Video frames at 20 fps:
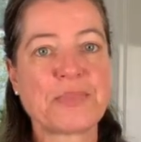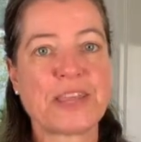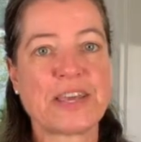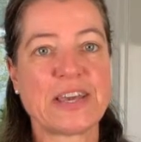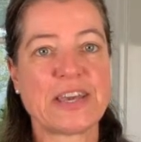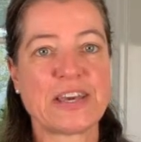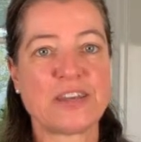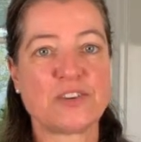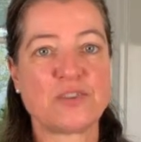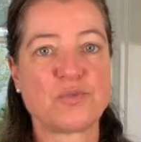
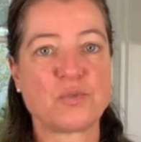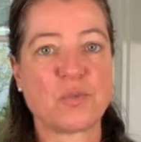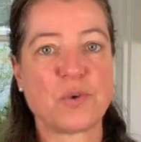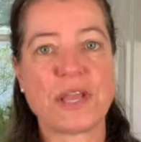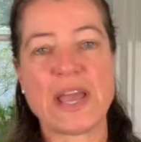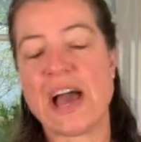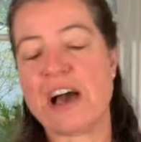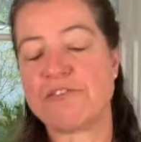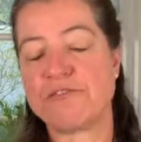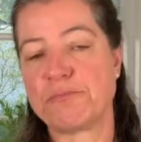And
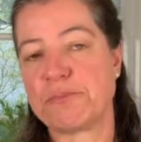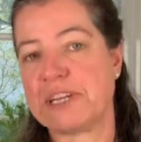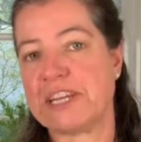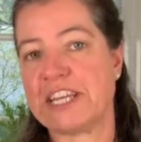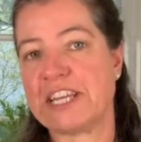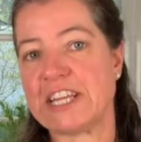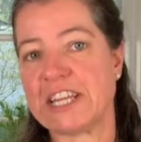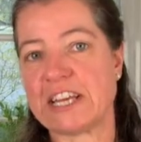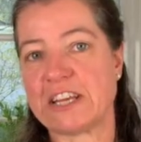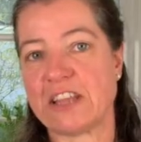we haven't been
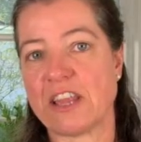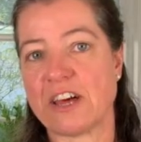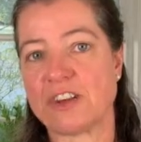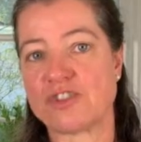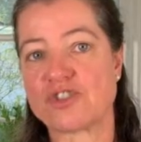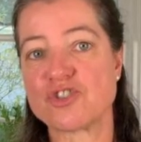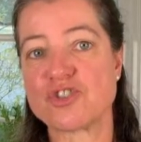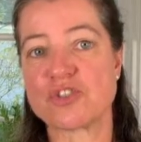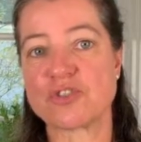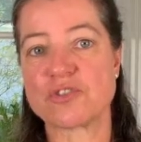eating a
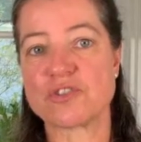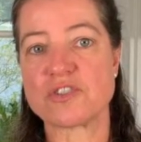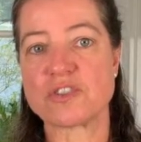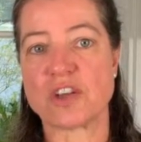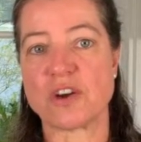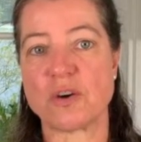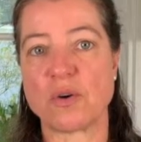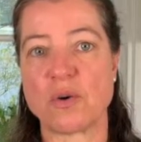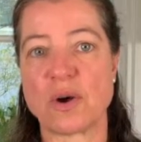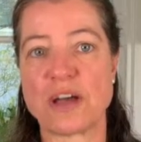lot of sugar,
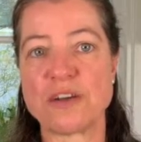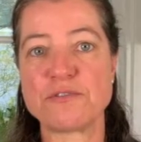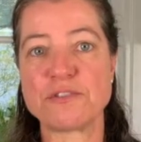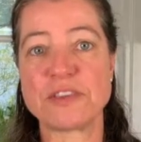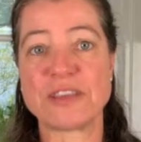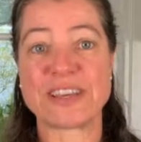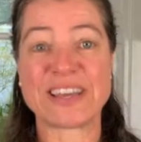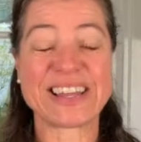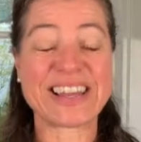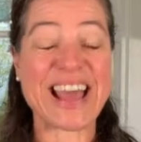so
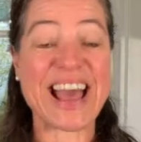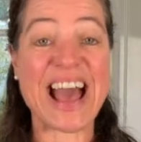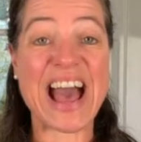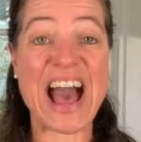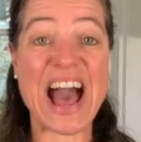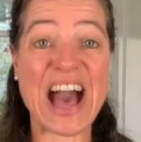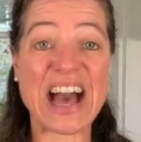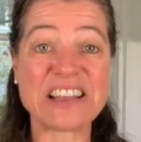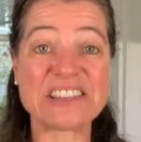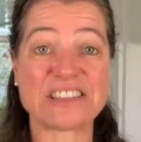everything that
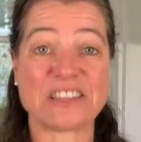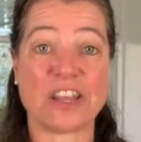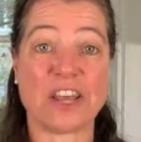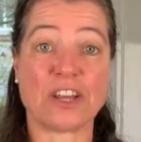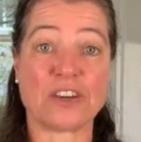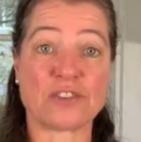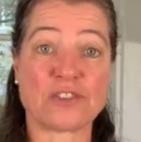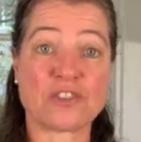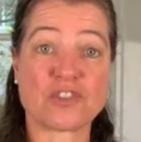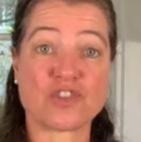has a
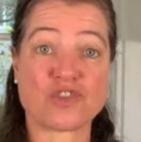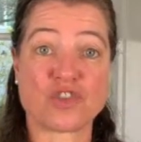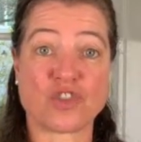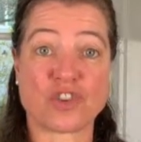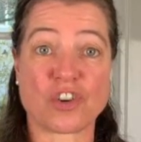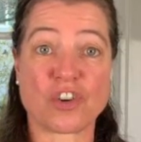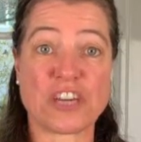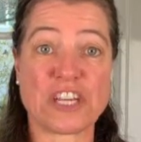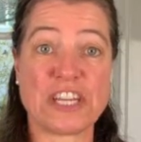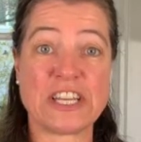lot of
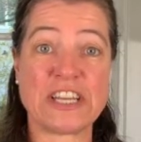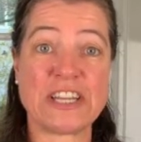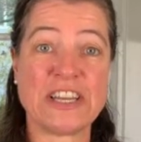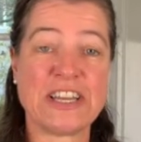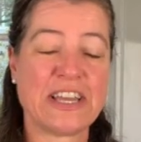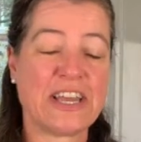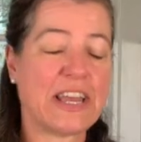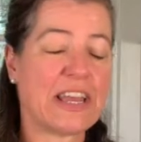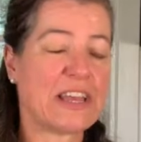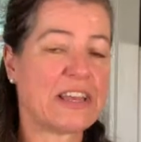sugar in it
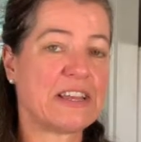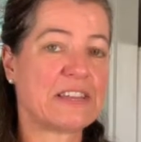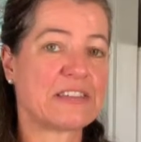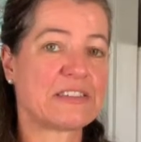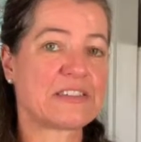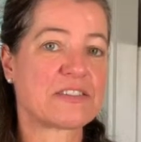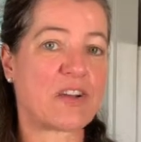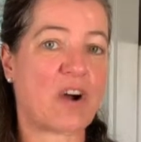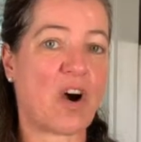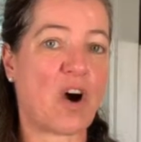
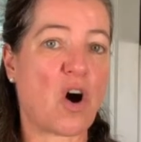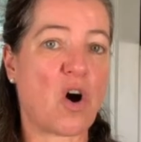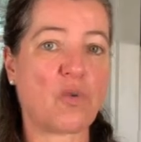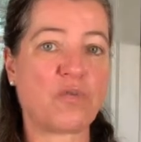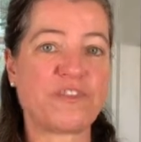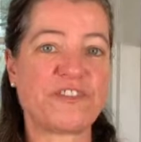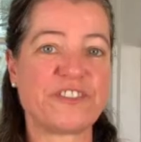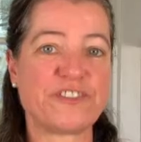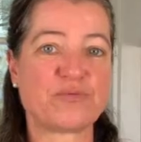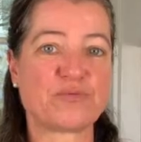is
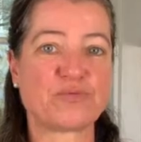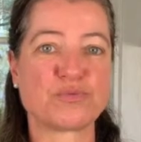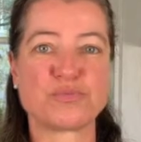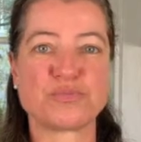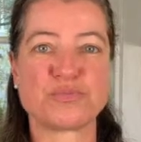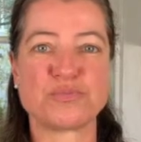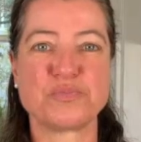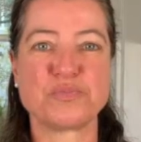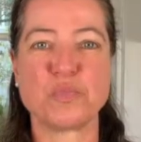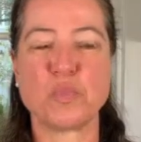often
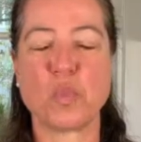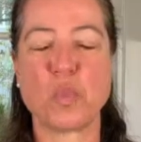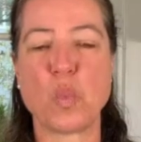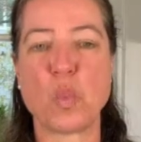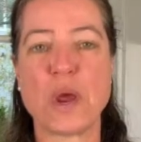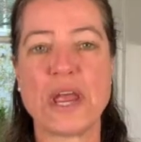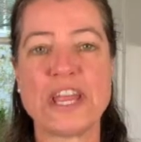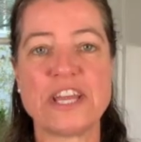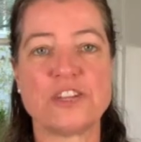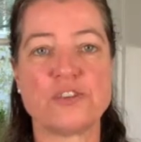
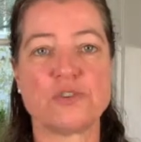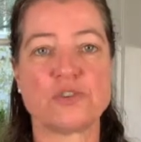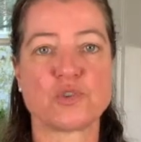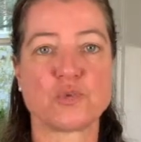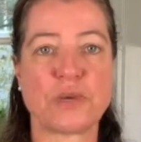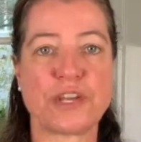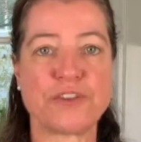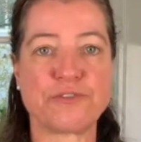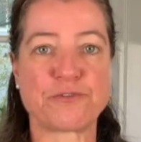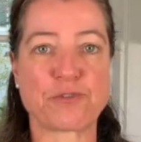way too
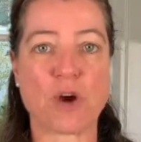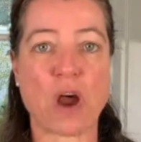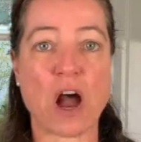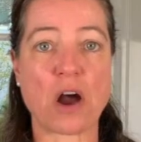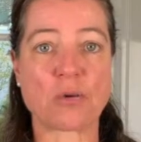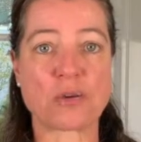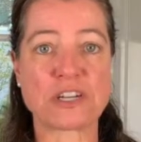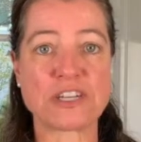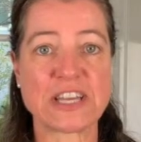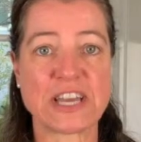sweet for
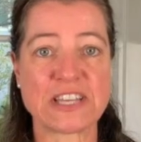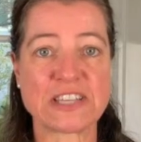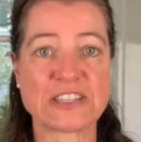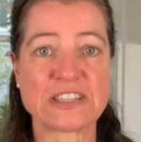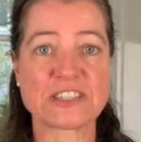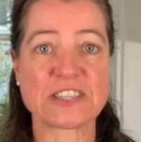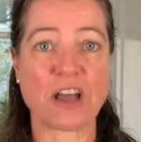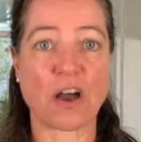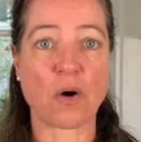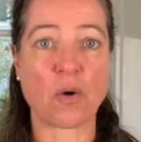our
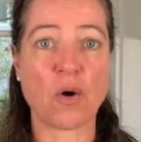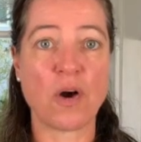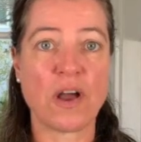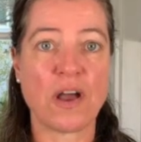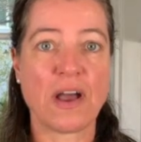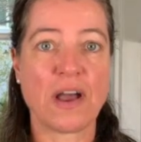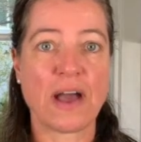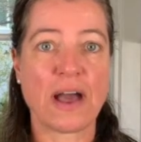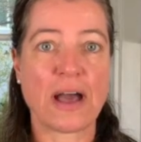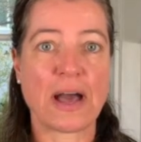taste. So
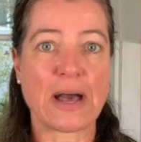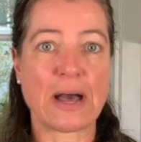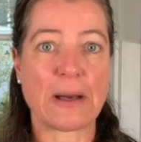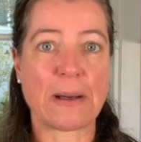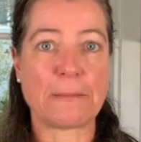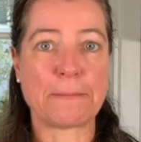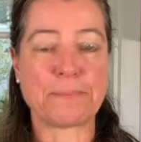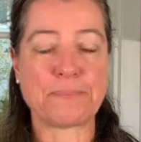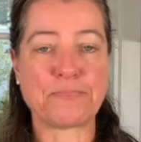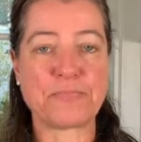
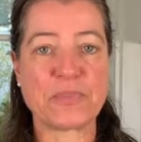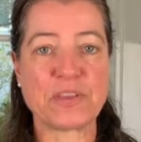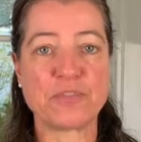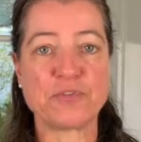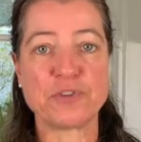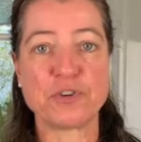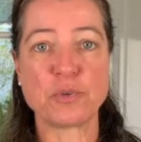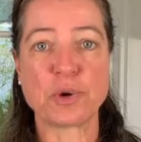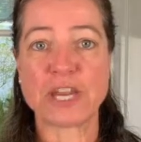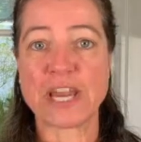um,
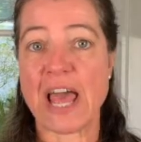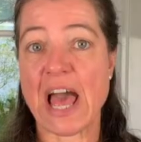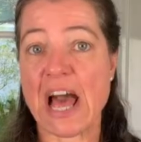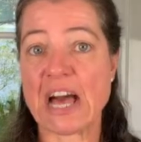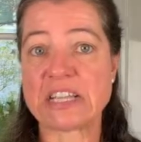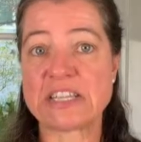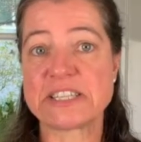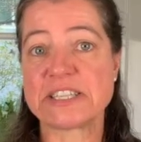if you want to add